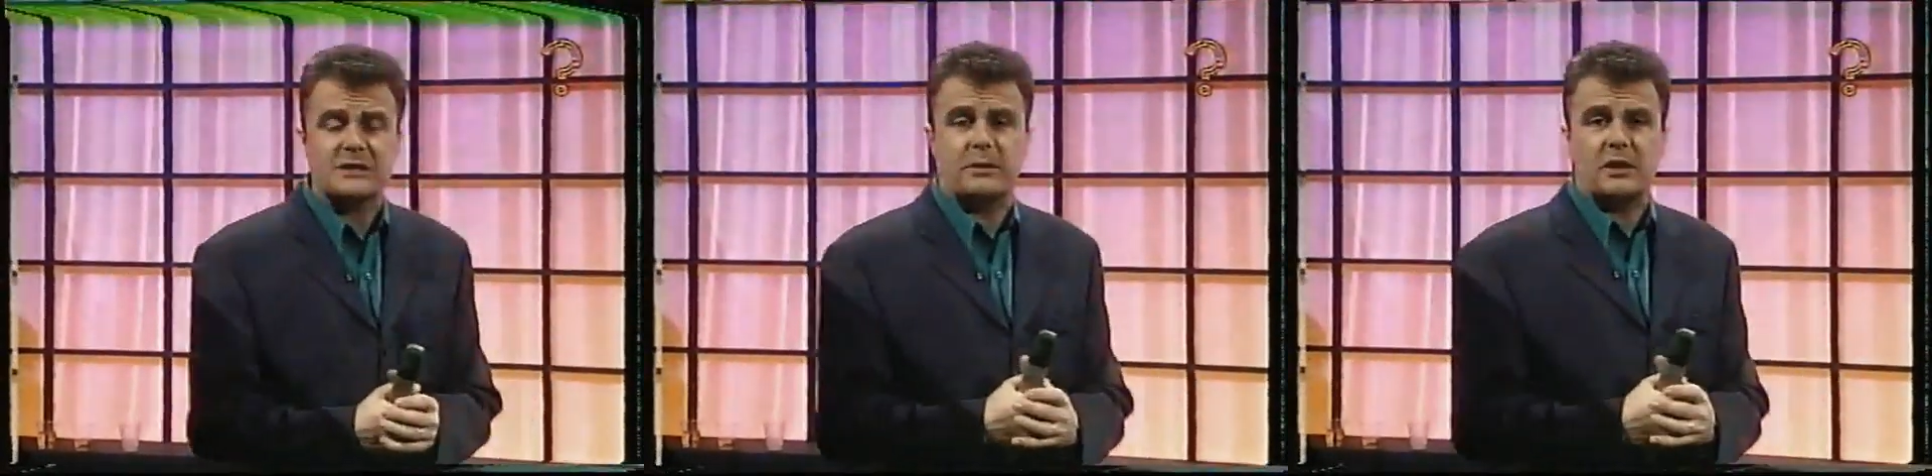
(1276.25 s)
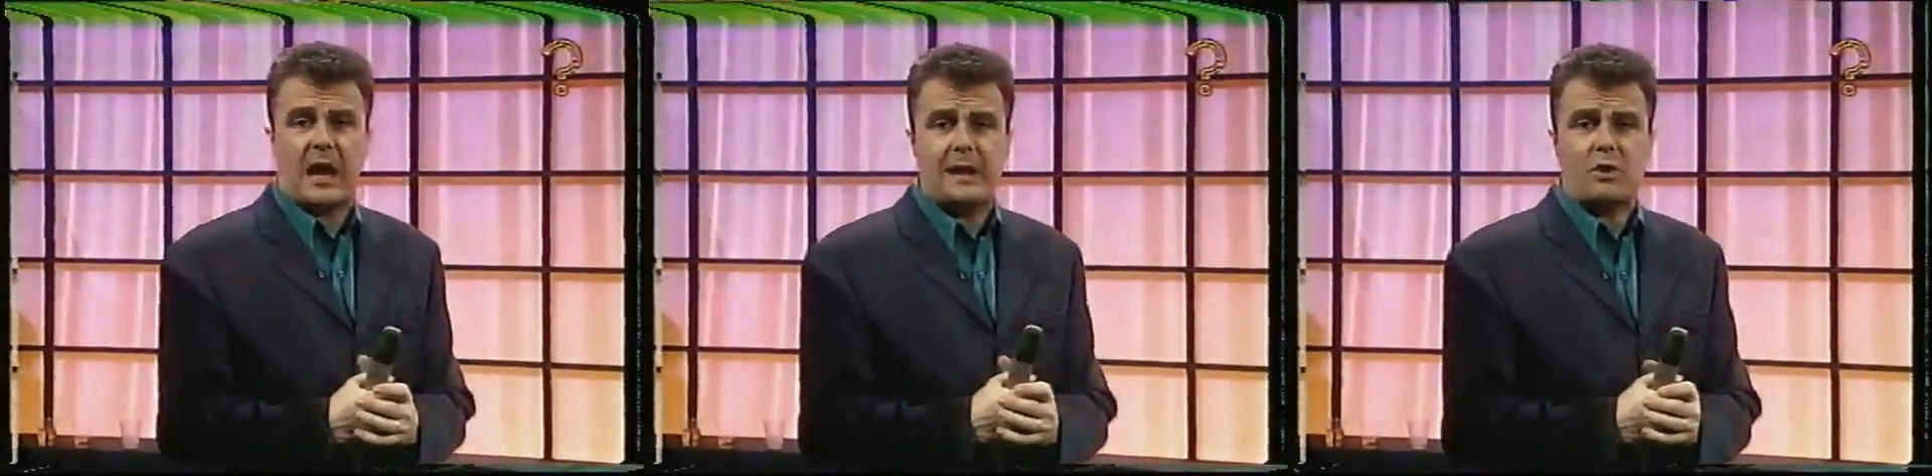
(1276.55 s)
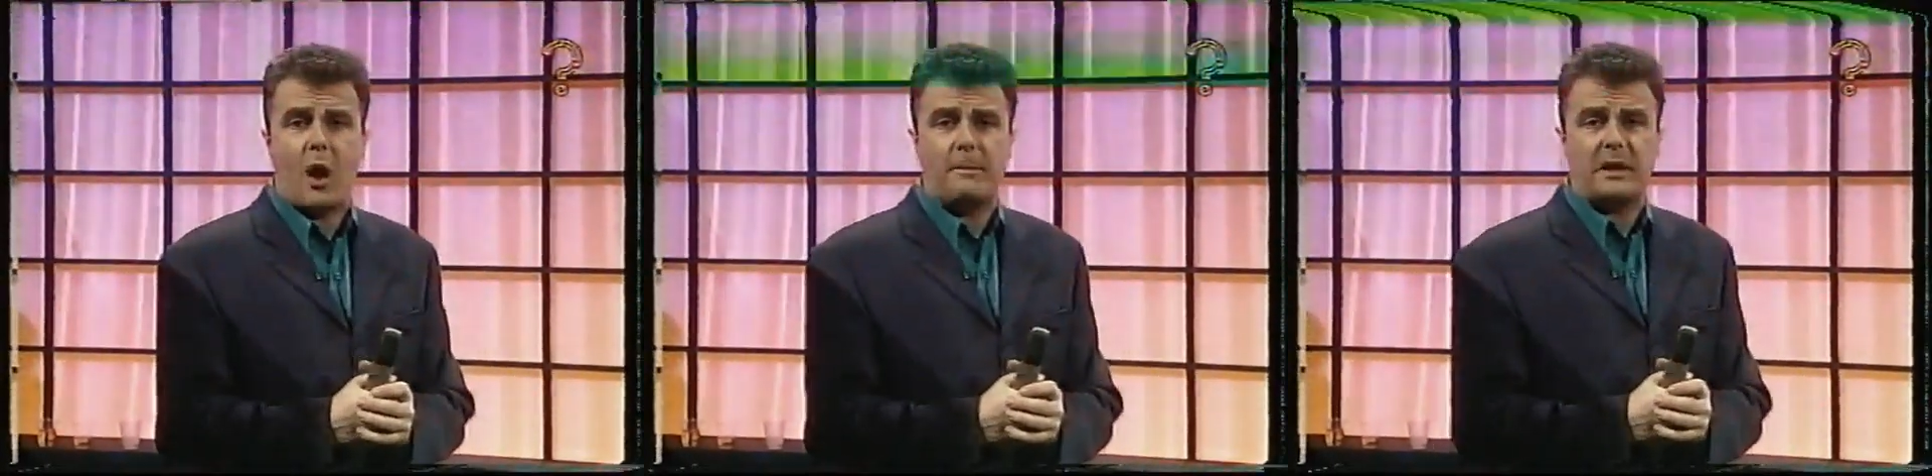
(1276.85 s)
but the game
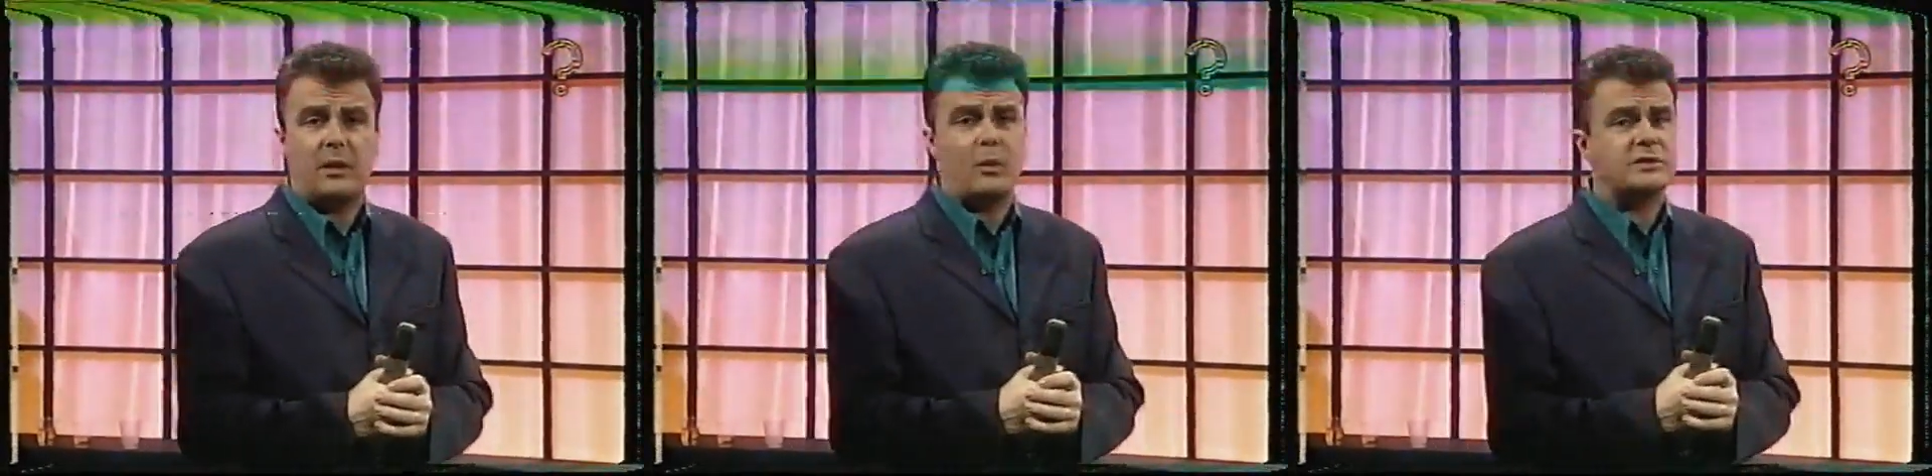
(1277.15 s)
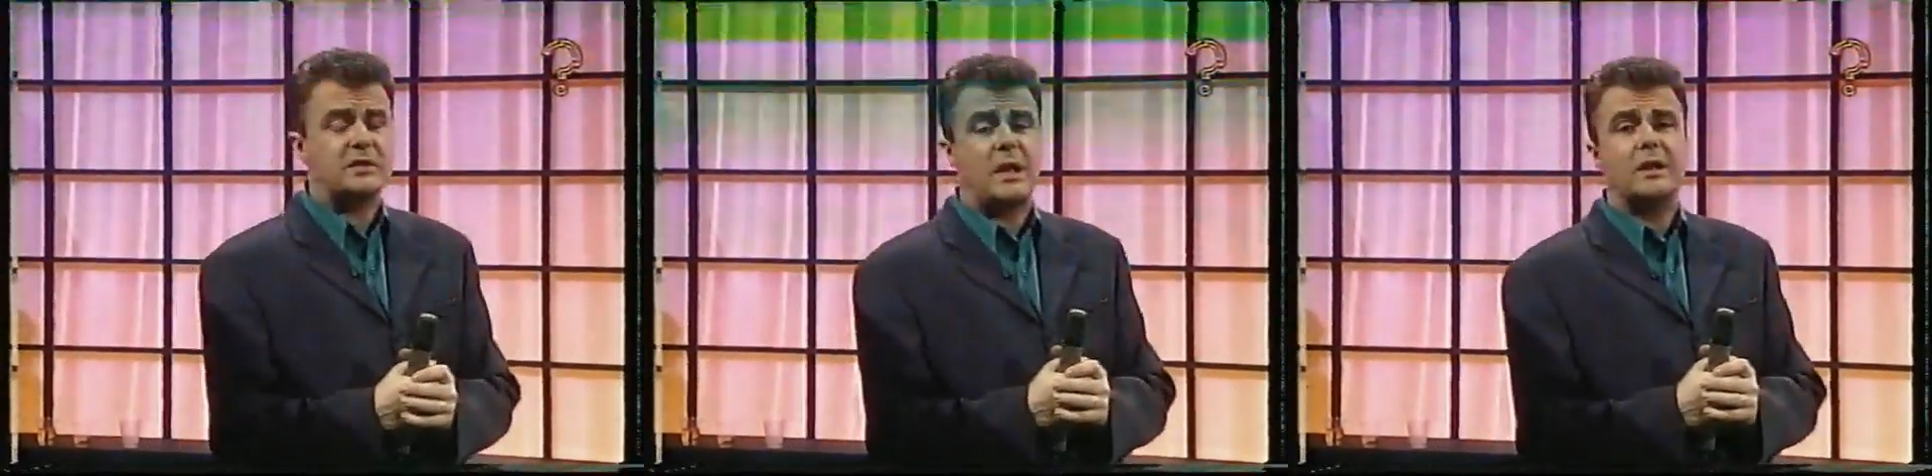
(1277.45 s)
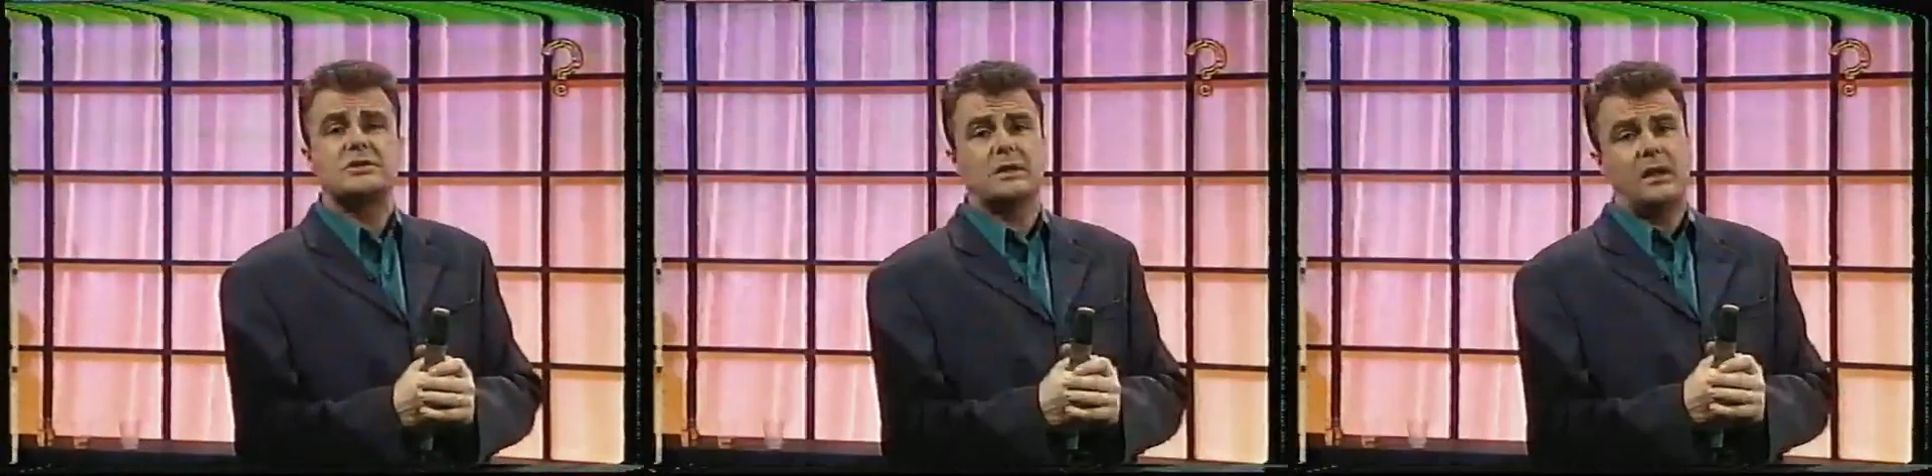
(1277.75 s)
can't begin once again
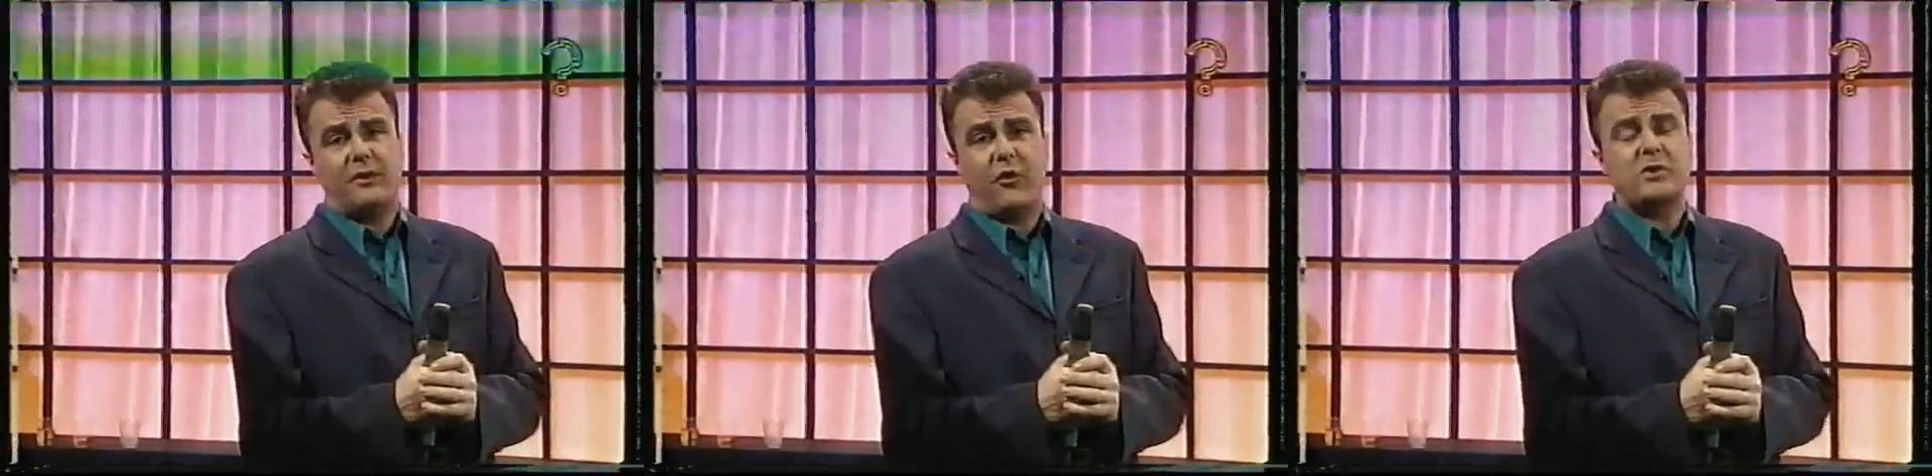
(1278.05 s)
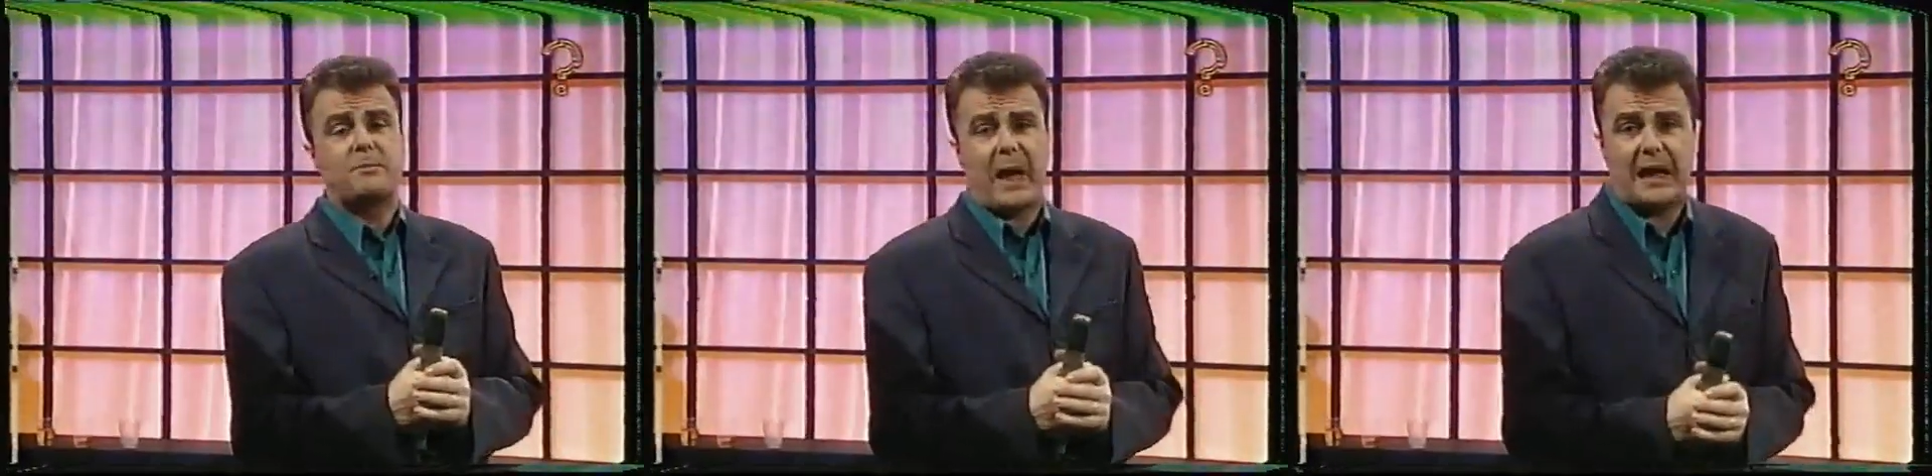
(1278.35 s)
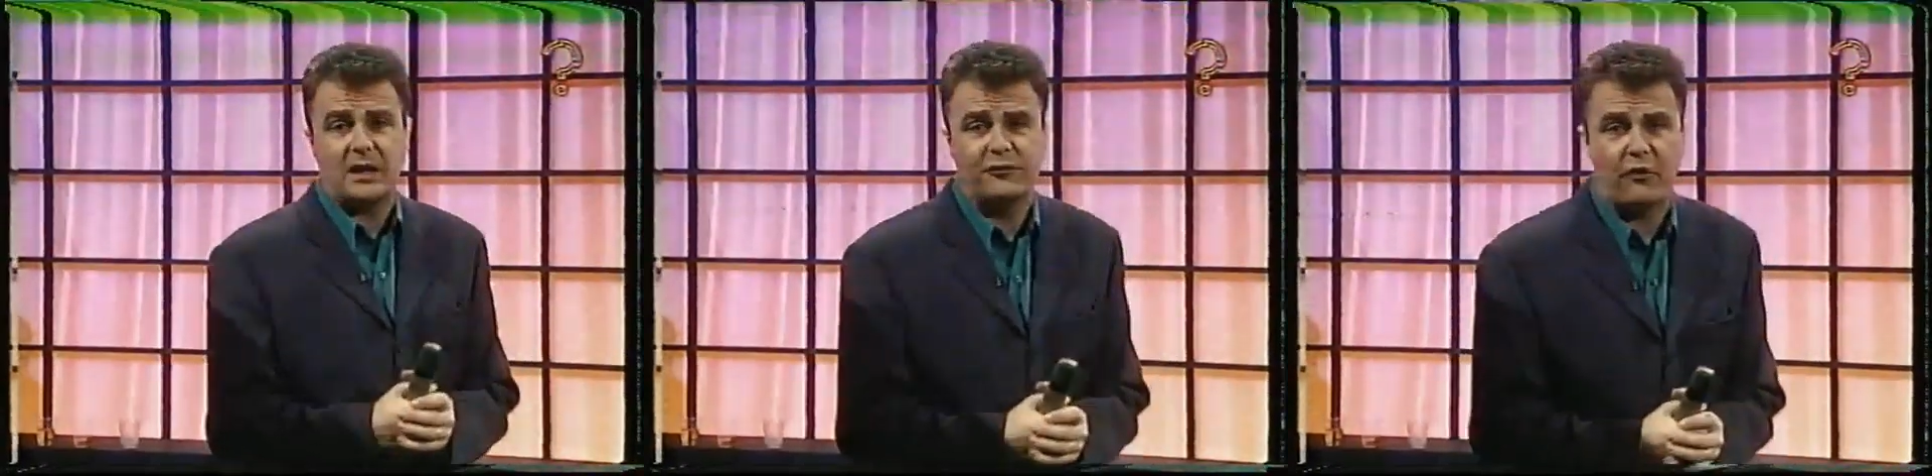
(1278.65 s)
until Olivia is
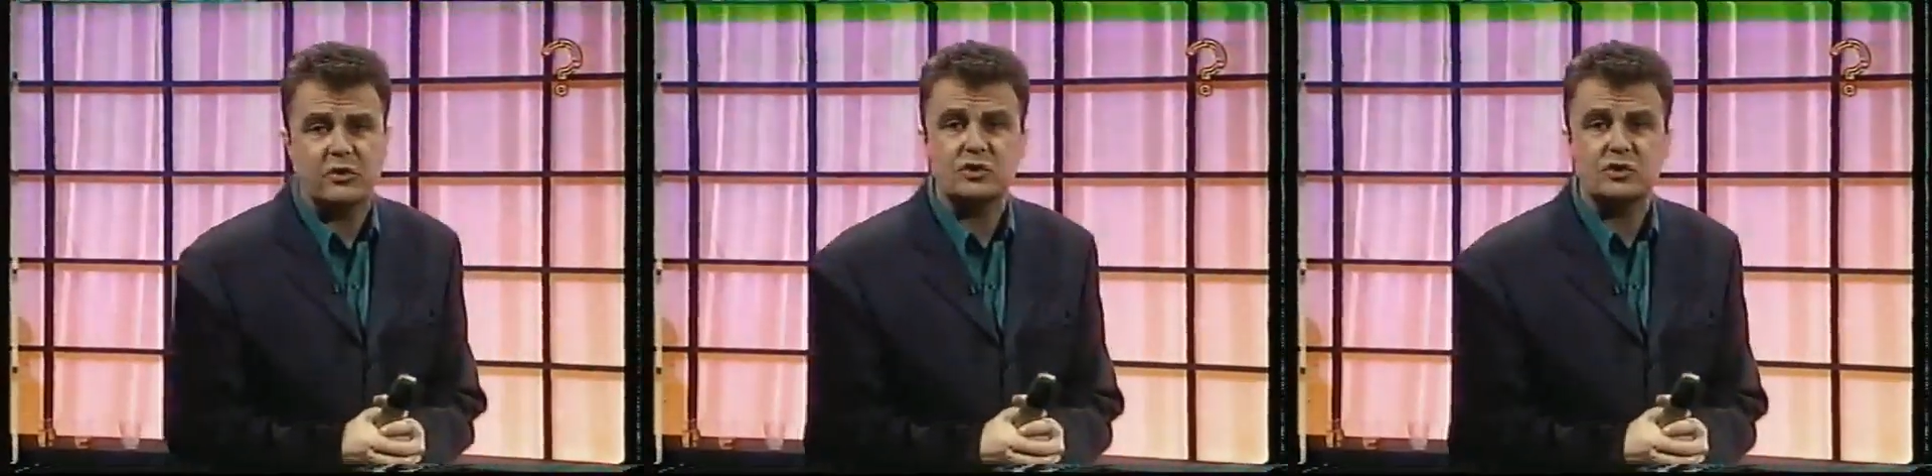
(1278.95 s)
banged for us.